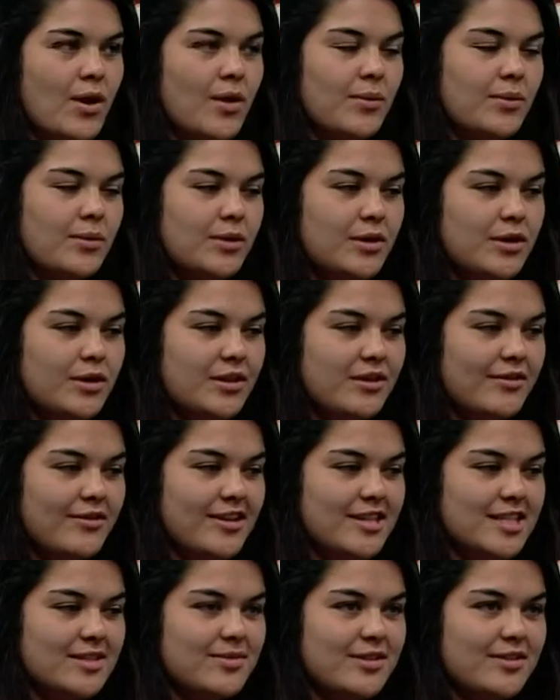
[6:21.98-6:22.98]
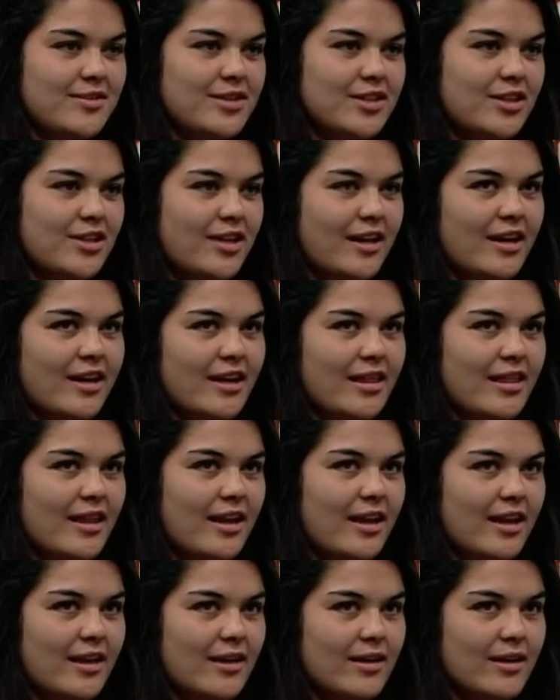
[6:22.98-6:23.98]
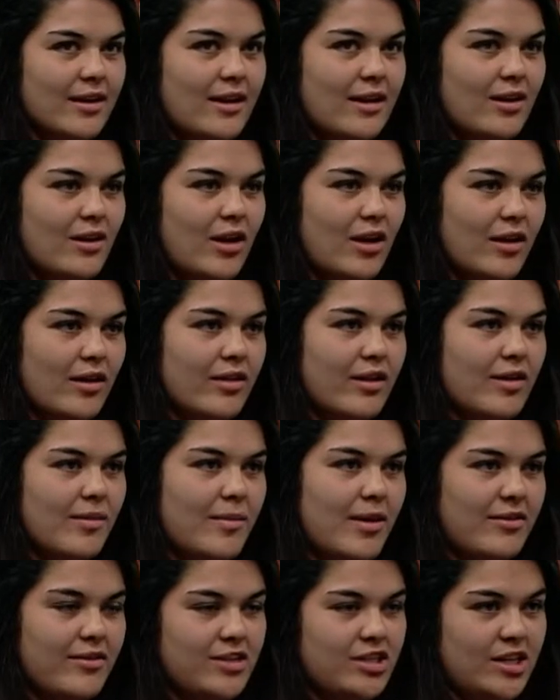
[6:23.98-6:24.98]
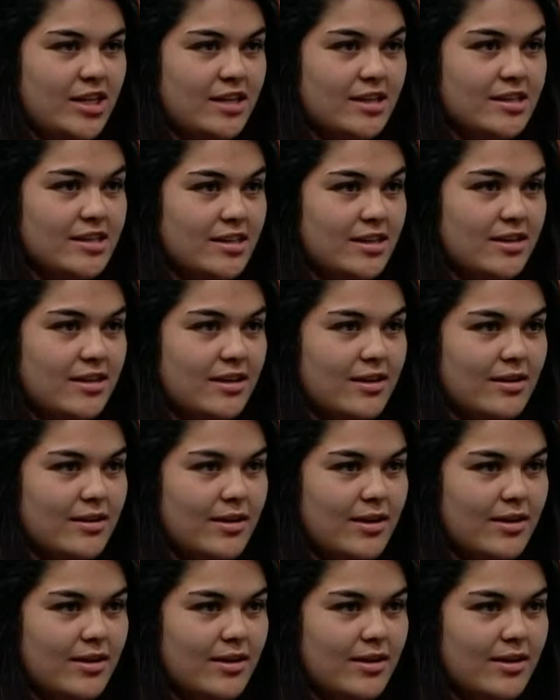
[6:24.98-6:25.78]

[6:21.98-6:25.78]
Well, the freshmen returning, I think a lot of them have a chance to